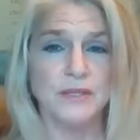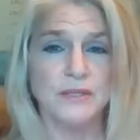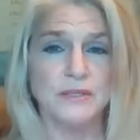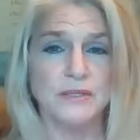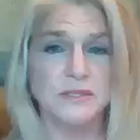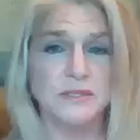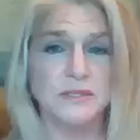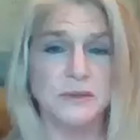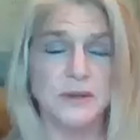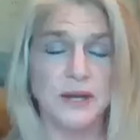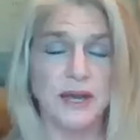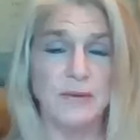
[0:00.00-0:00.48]

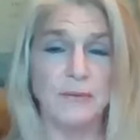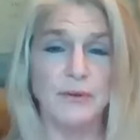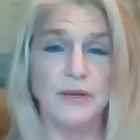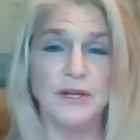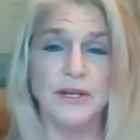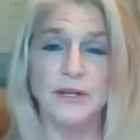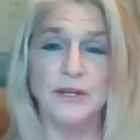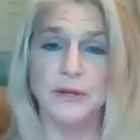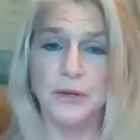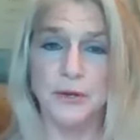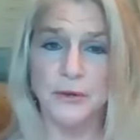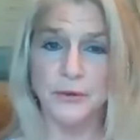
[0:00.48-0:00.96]
So I
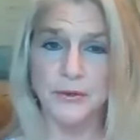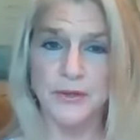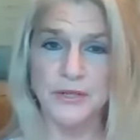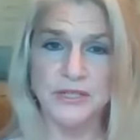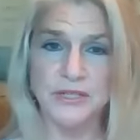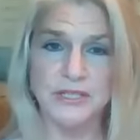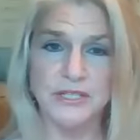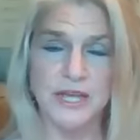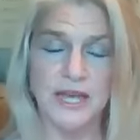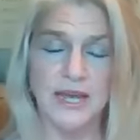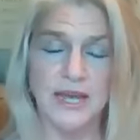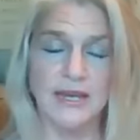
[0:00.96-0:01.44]
would
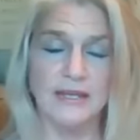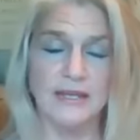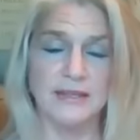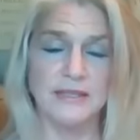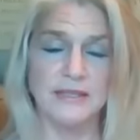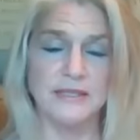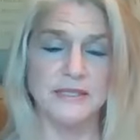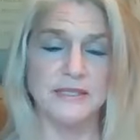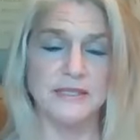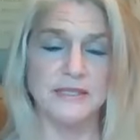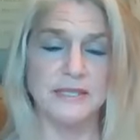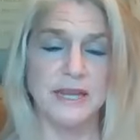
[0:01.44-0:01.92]
encourage that
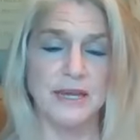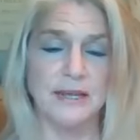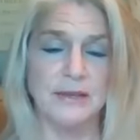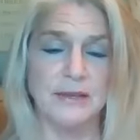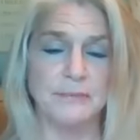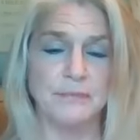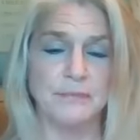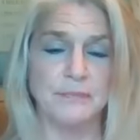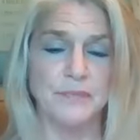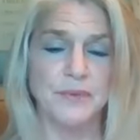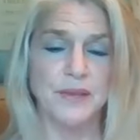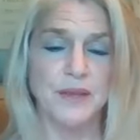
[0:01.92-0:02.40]
at this
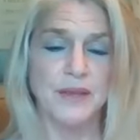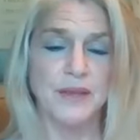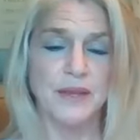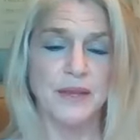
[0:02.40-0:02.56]
time.